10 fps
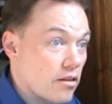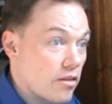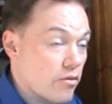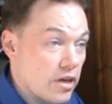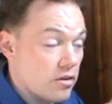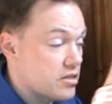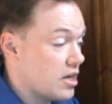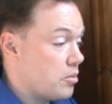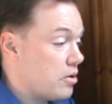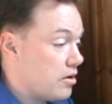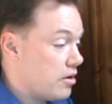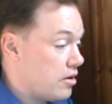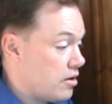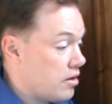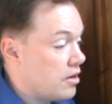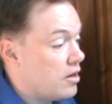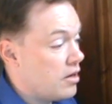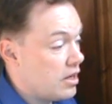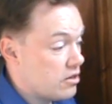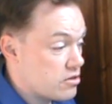3 notes up.
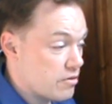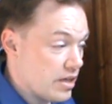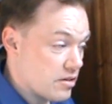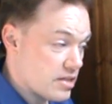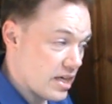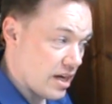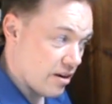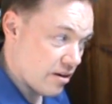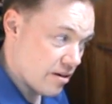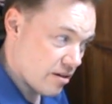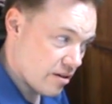Here's 3 notes down.